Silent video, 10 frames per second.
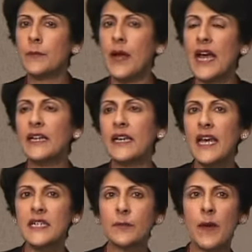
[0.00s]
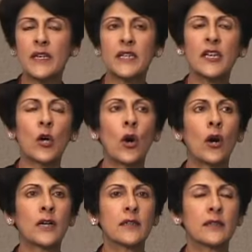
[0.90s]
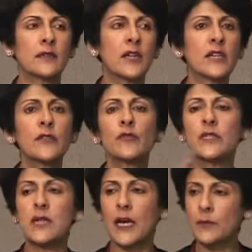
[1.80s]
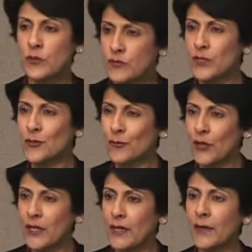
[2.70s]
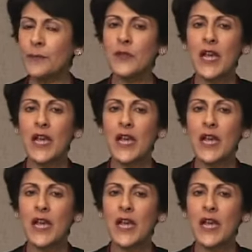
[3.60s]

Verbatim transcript: And again, depending on, there are different types of schizophrenia.